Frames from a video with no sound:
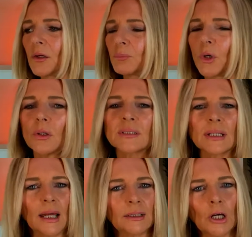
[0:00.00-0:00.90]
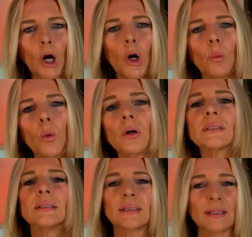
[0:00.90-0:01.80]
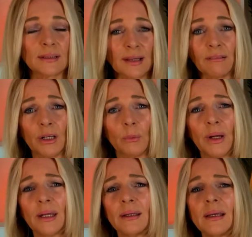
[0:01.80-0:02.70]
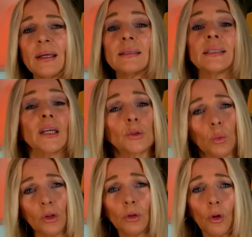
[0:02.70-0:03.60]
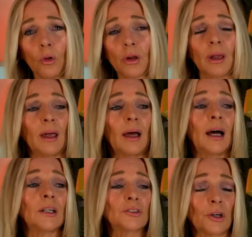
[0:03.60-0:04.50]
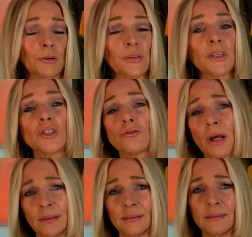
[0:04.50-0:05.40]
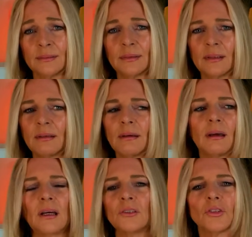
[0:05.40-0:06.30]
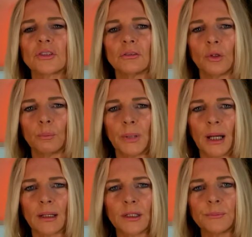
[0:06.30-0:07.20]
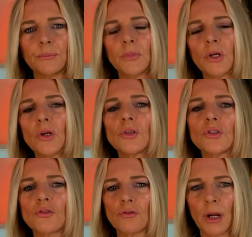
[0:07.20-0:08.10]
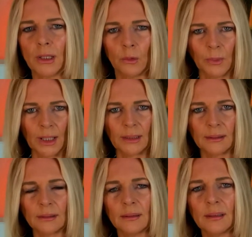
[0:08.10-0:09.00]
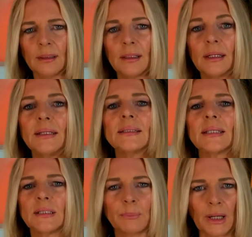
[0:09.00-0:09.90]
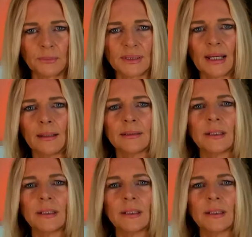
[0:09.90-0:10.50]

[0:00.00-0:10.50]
Paul Snider walks into the Dairy Queen, takes one look at Dorothy Stratten and doesn't look back. Straight away, he sees pound signs